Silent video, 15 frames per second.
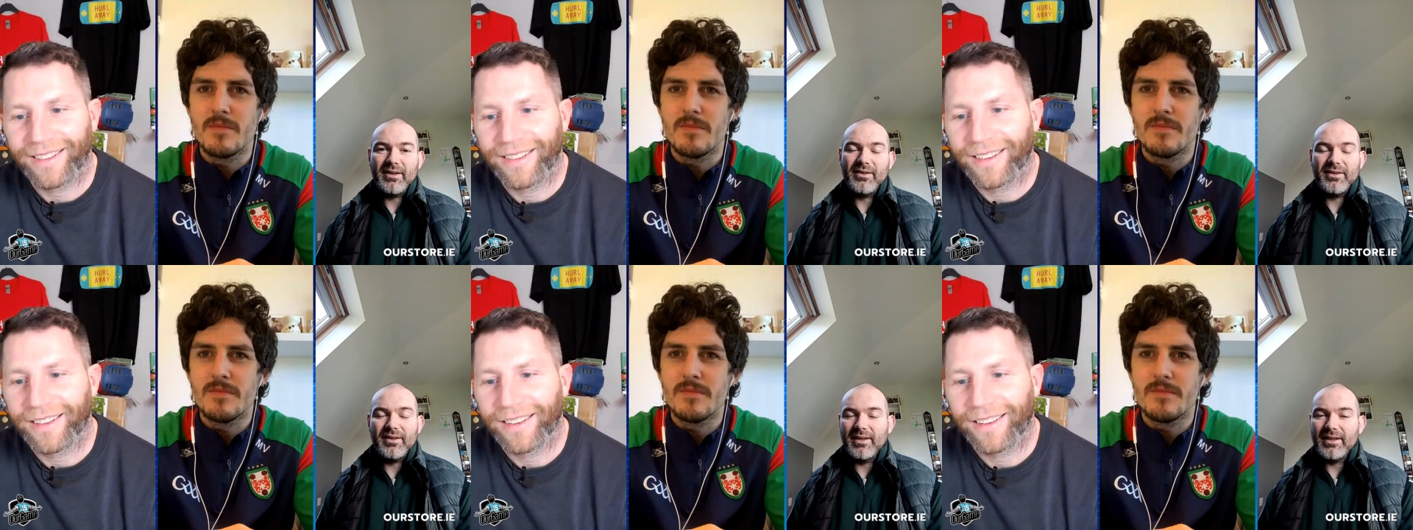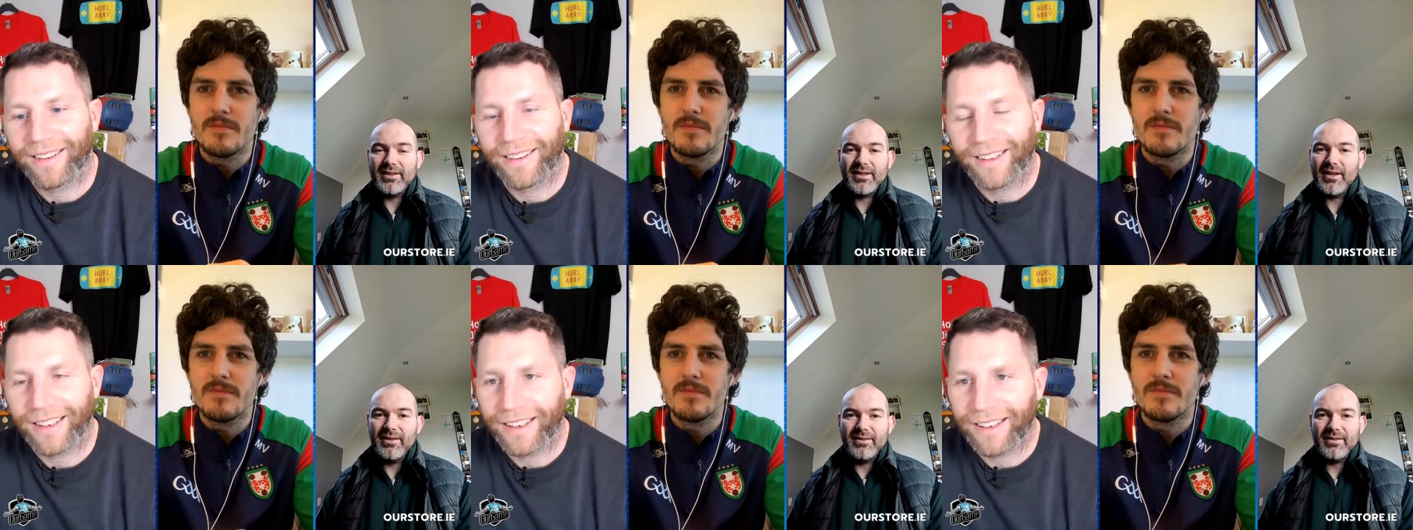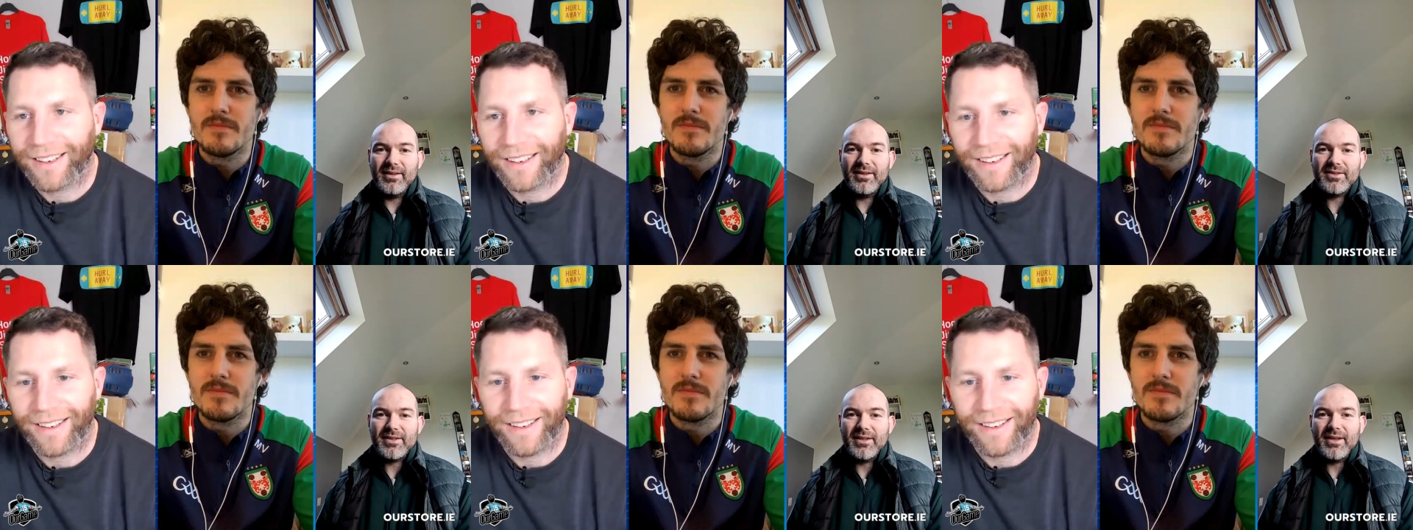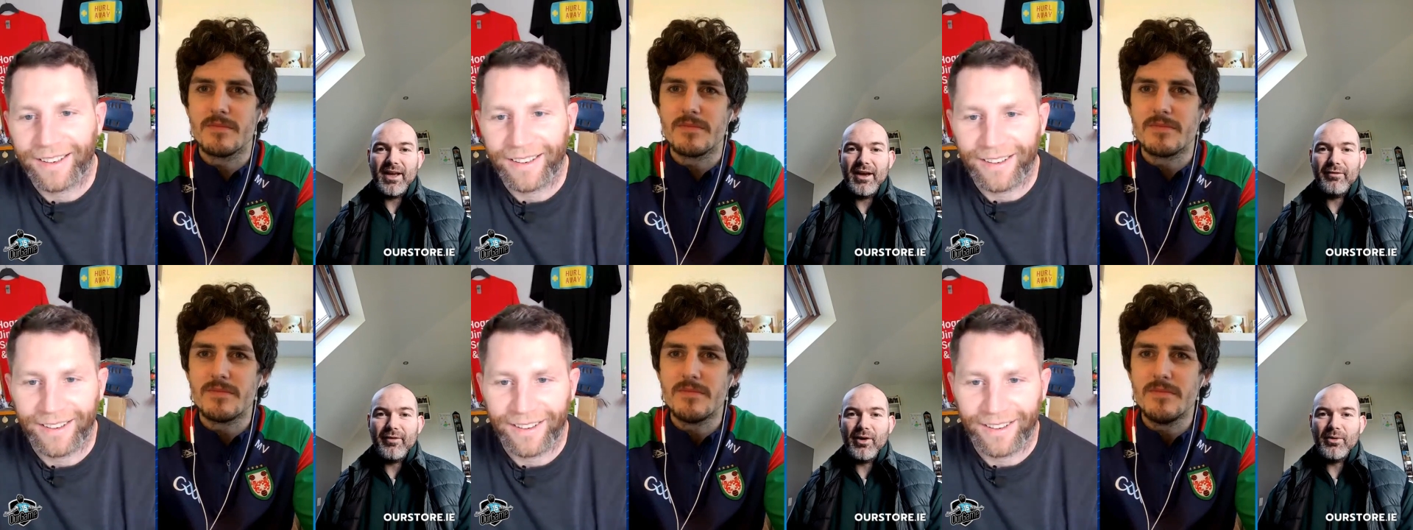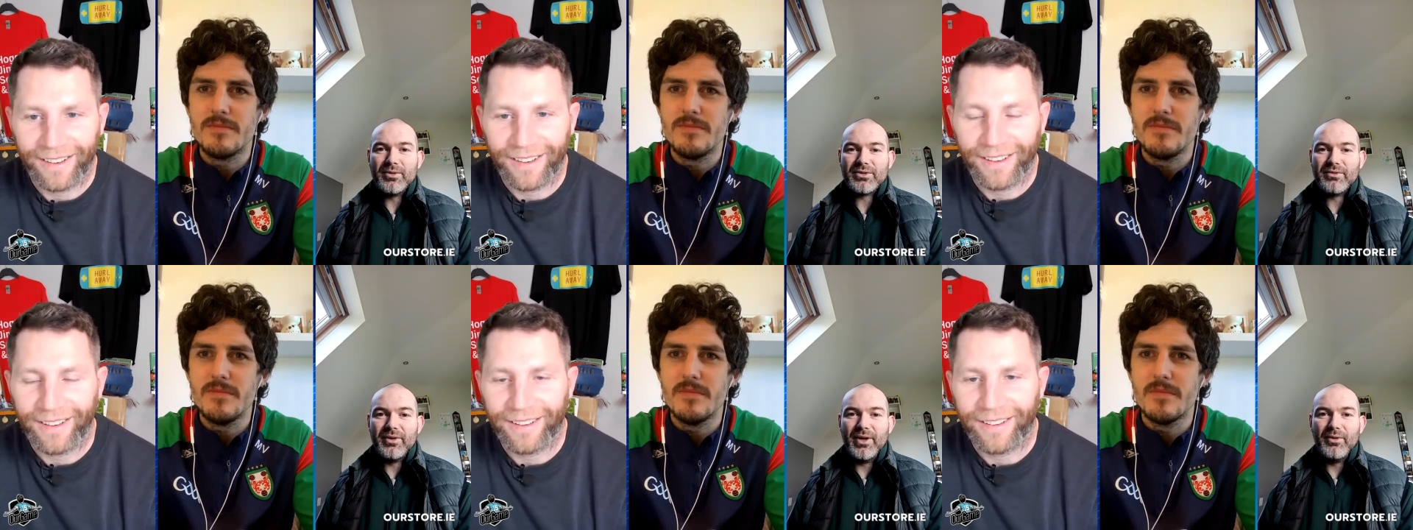Speaker 1: and like I said, the half hours are
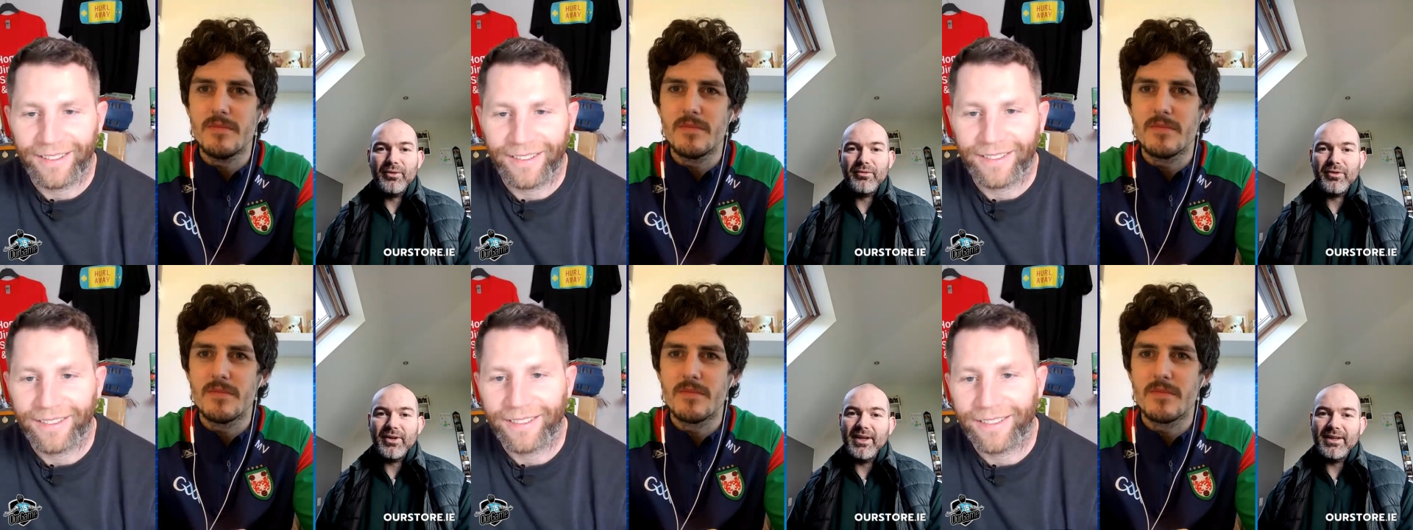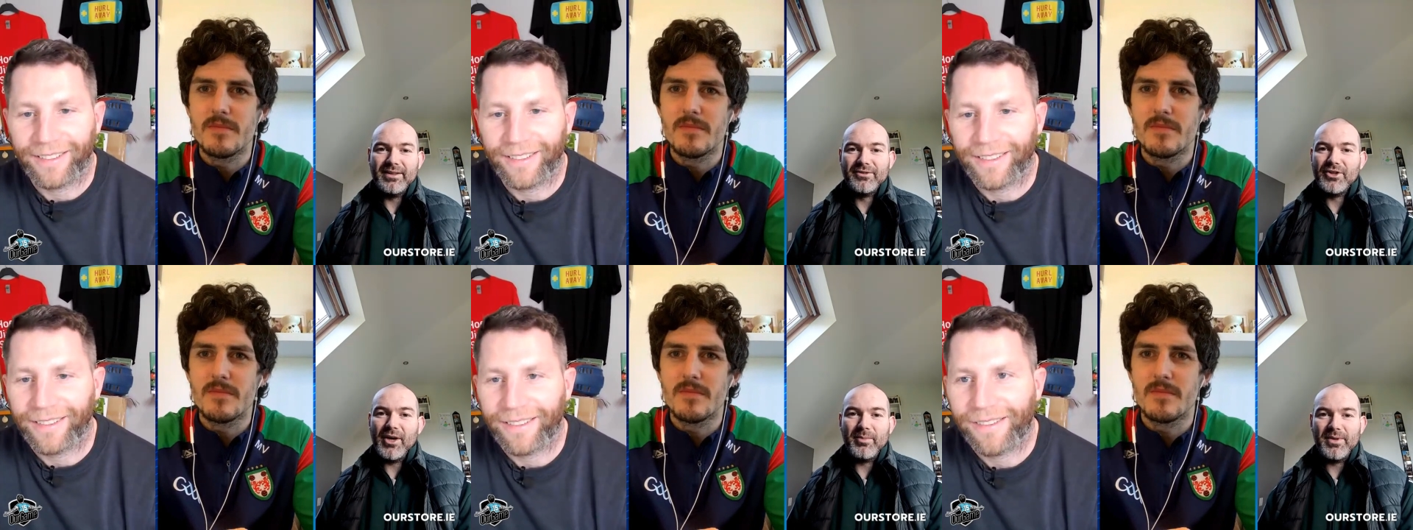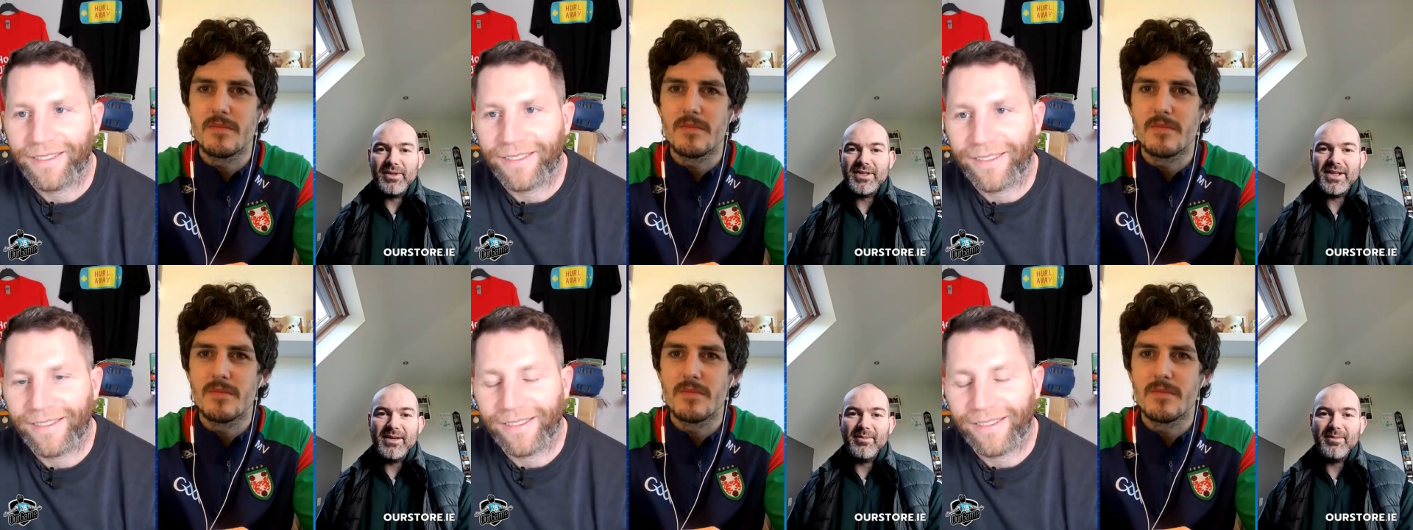renowned for like dropping deep.